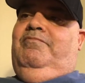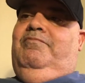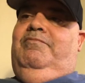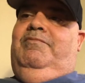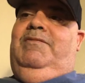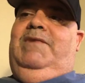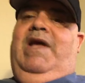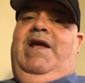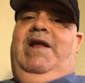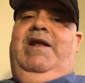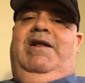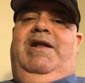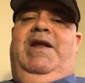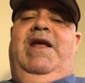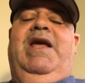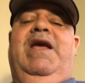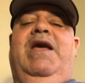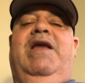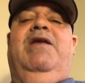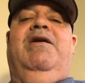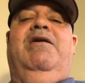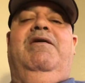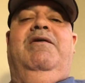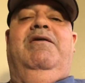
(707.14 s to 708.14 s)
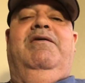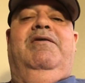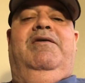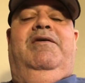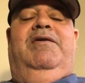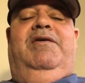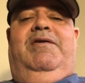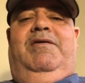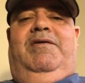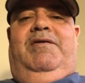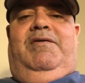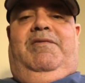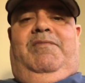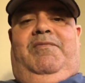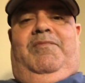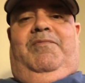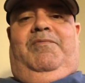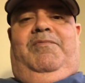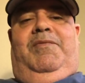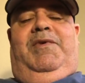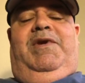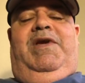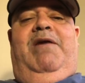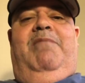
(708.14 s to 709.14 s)
They need to
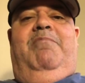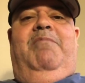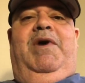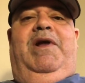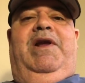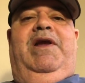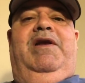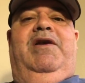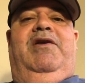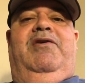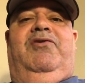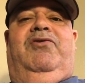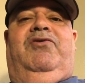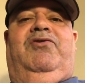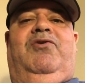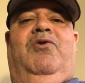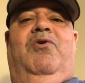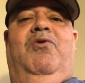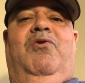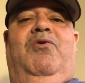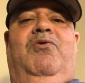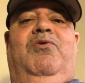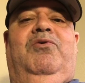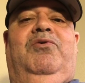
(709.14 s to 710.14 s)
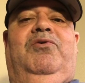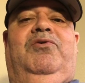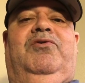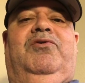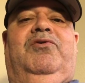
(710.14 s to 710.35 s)
give money to schools.